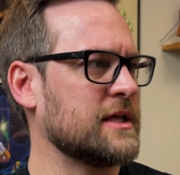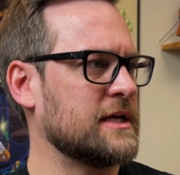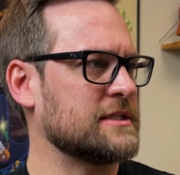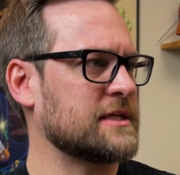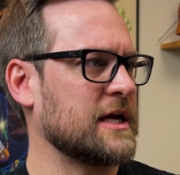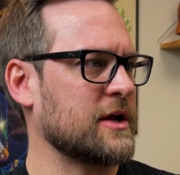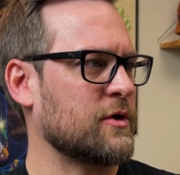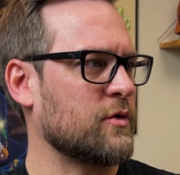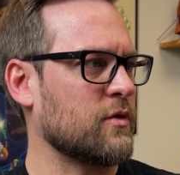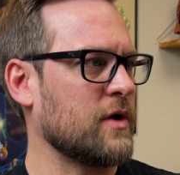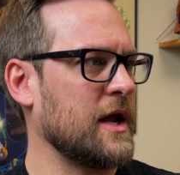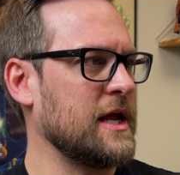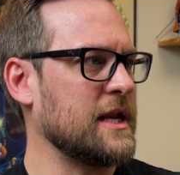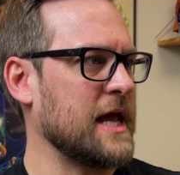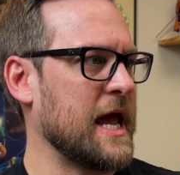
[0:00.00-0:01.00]
at that. He's got
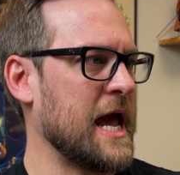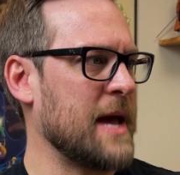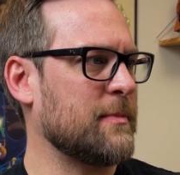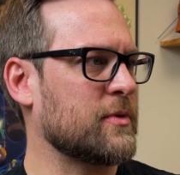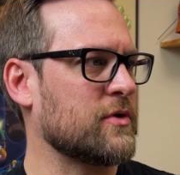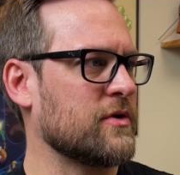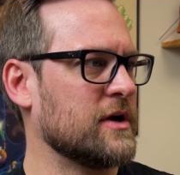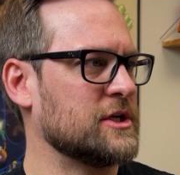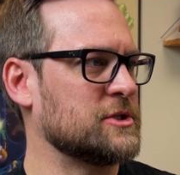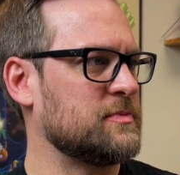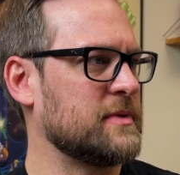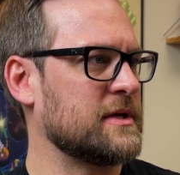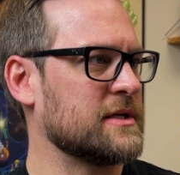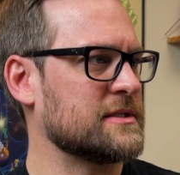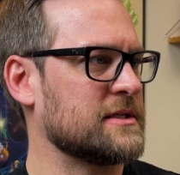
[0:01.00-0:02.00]
great ab crunch
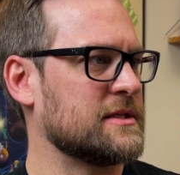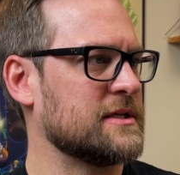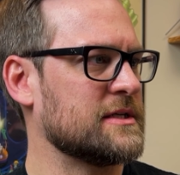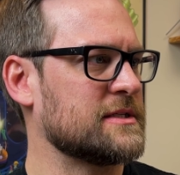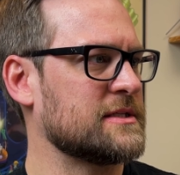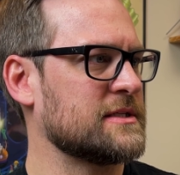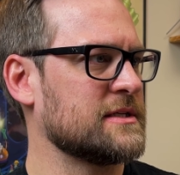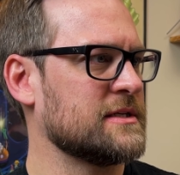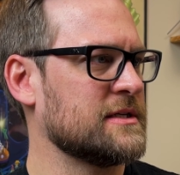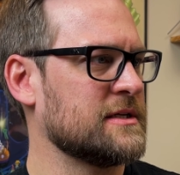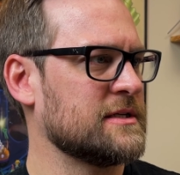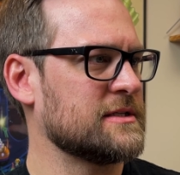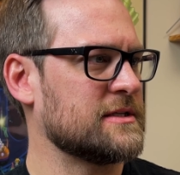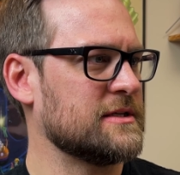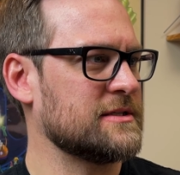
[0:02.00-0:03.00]
because of this.
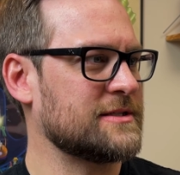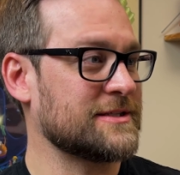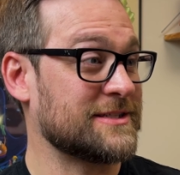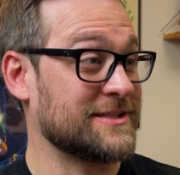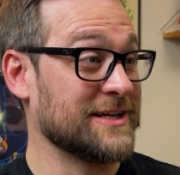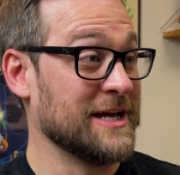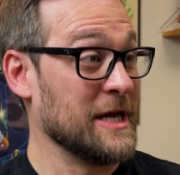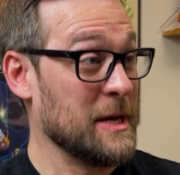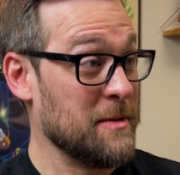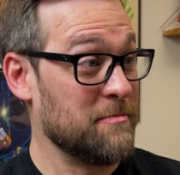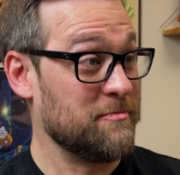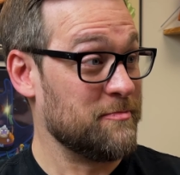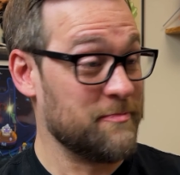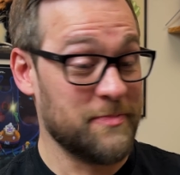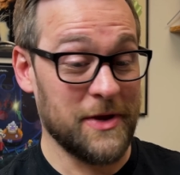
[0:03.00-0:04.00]
So this is
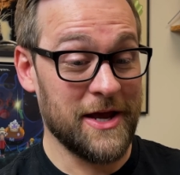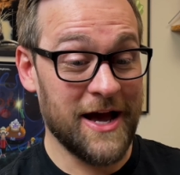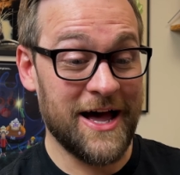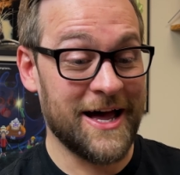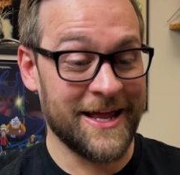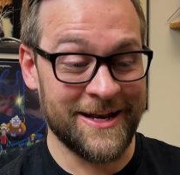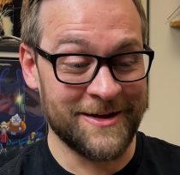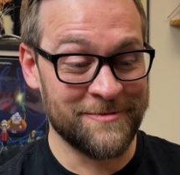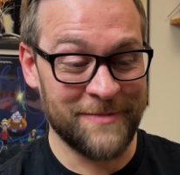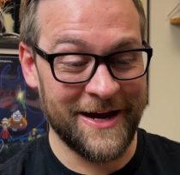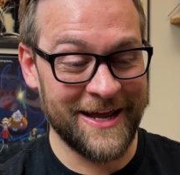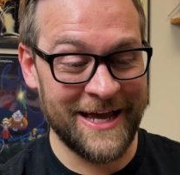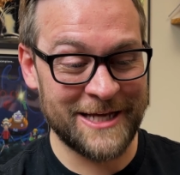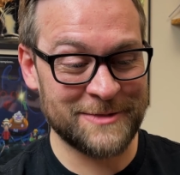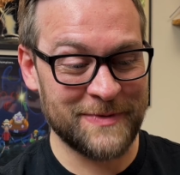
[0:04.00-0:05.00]
beyond
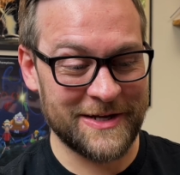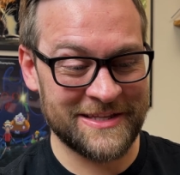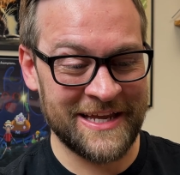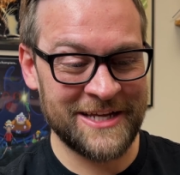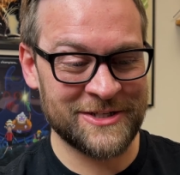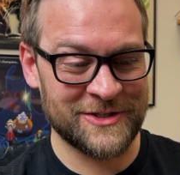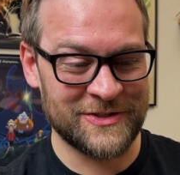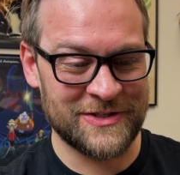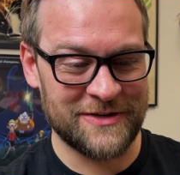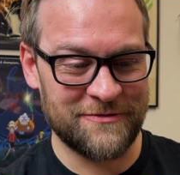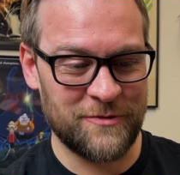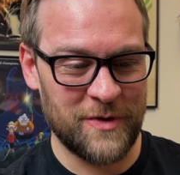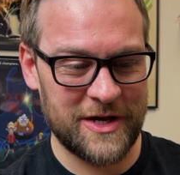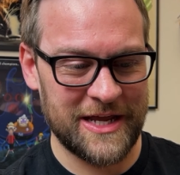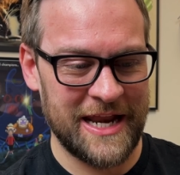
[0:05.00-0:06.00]
my expectations of
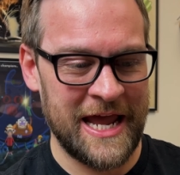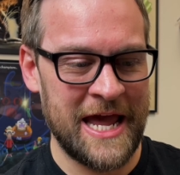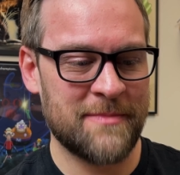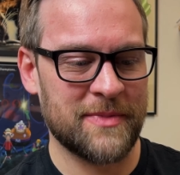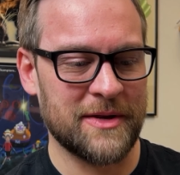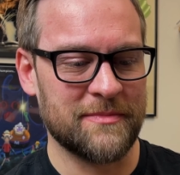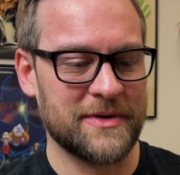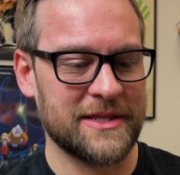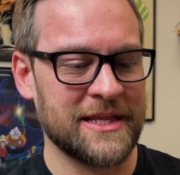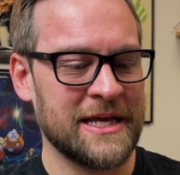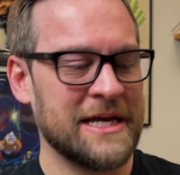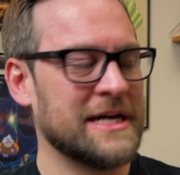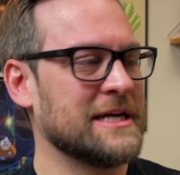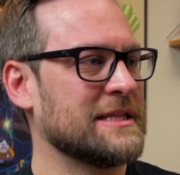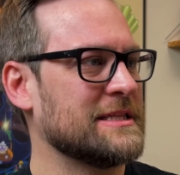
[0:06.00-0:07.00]
what can happen, but
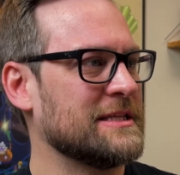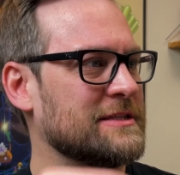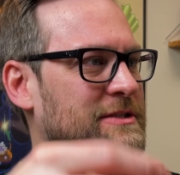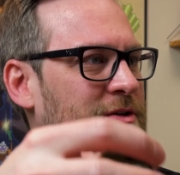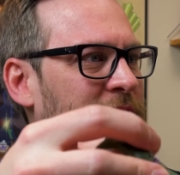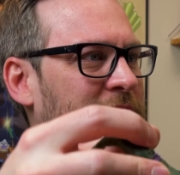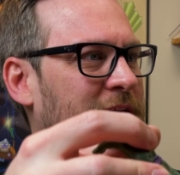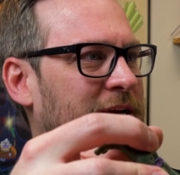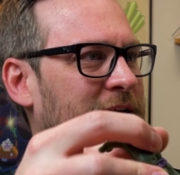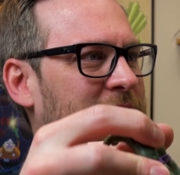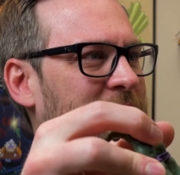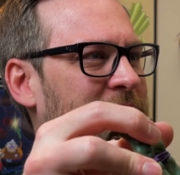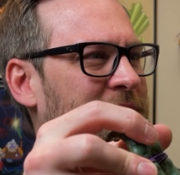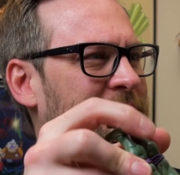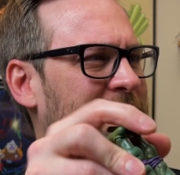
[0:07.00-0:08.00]
as you can kind of